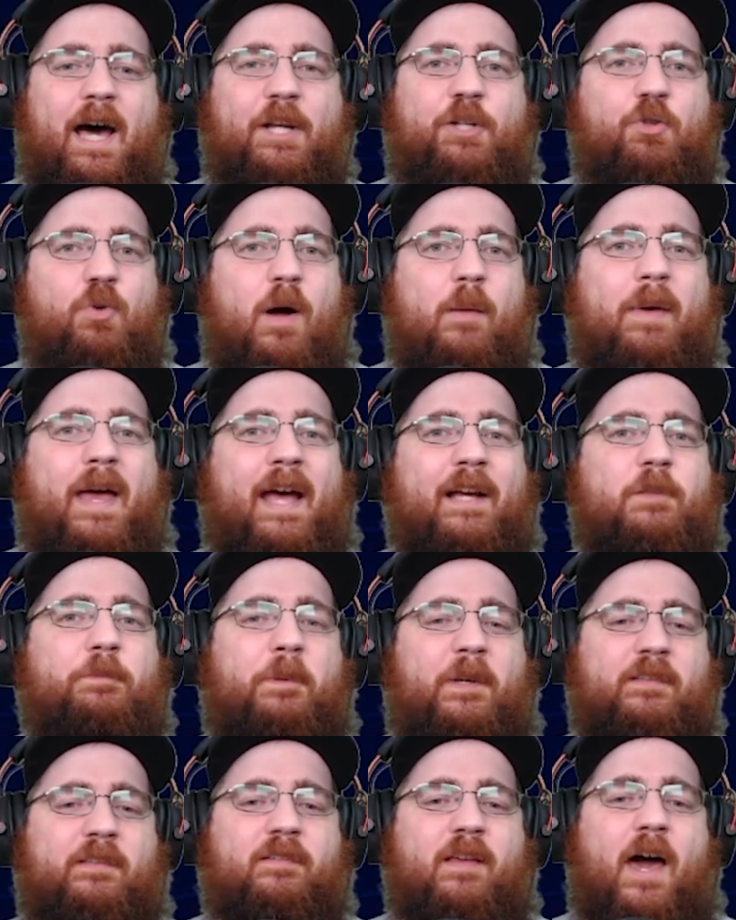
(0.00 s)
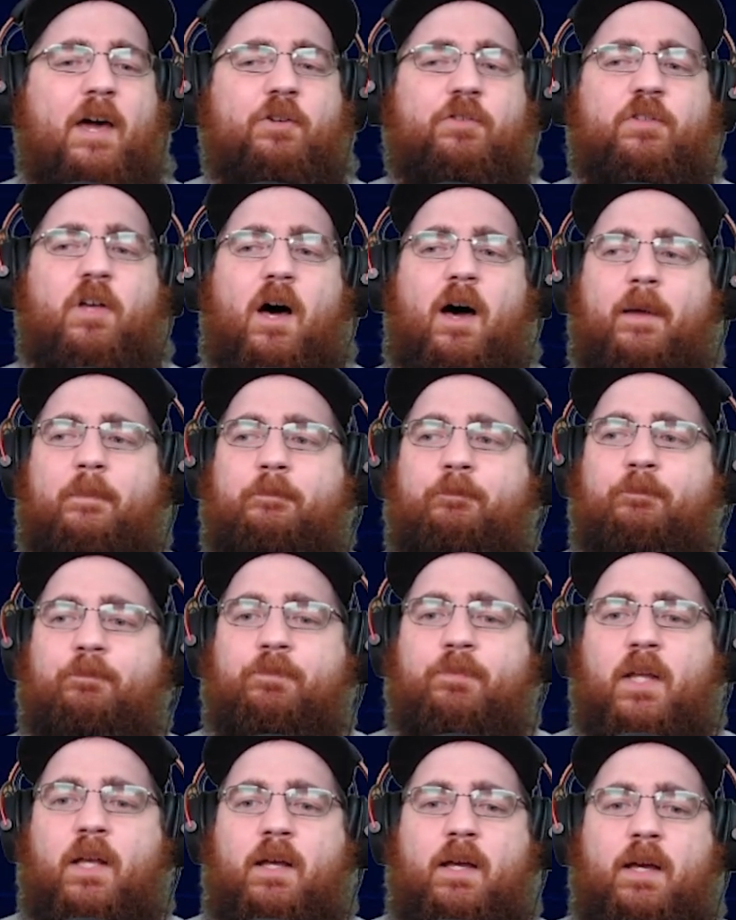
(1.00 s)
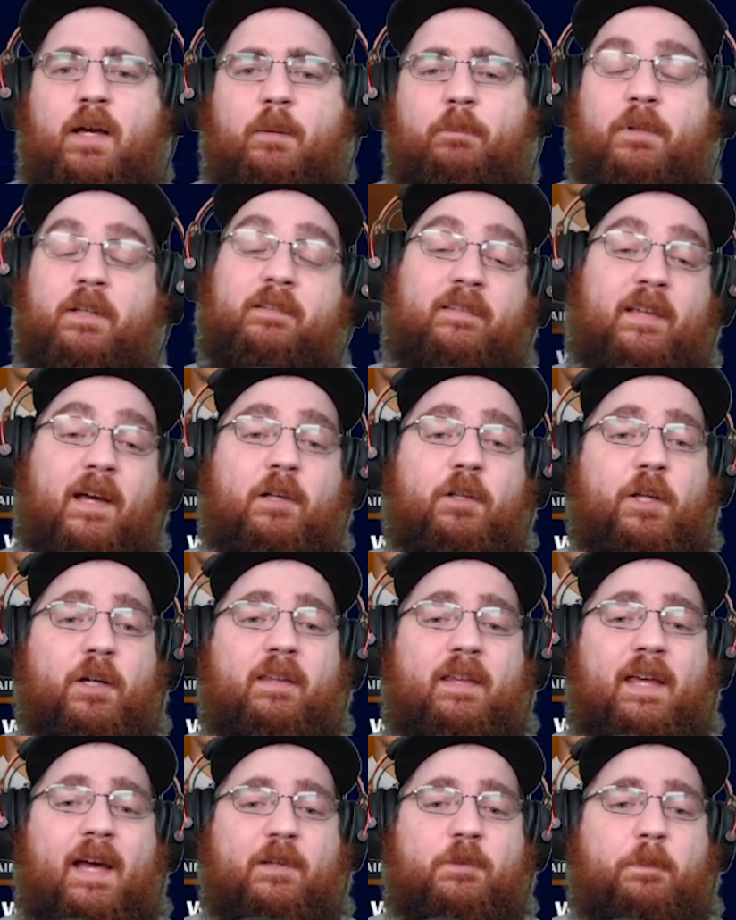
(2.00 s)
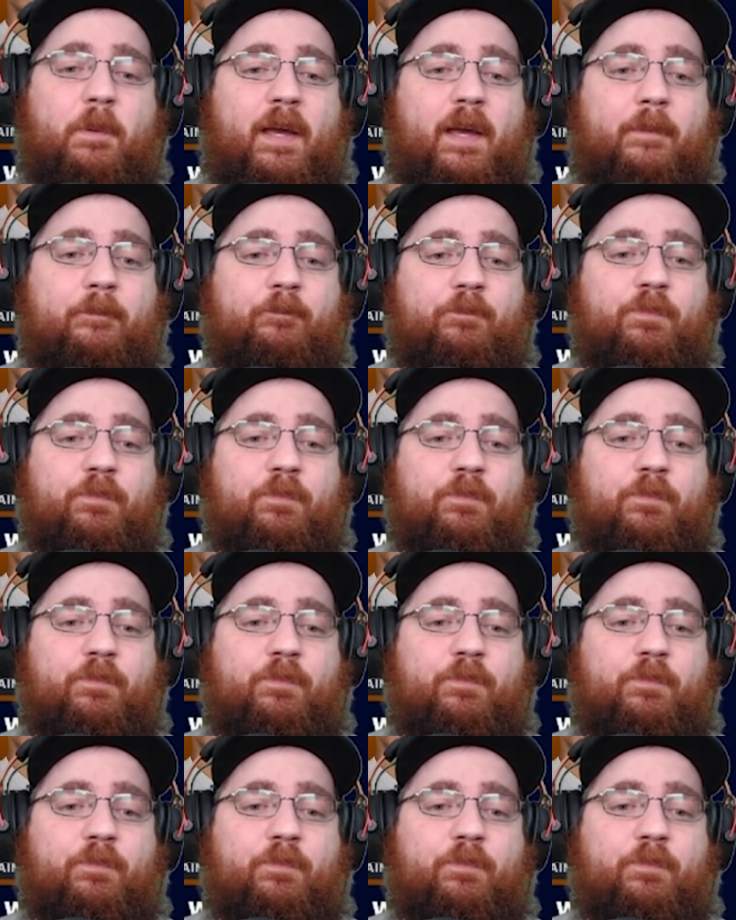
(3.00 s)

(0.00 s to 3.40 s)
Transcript: do have my X P sliders on, but let's take a look at the X P.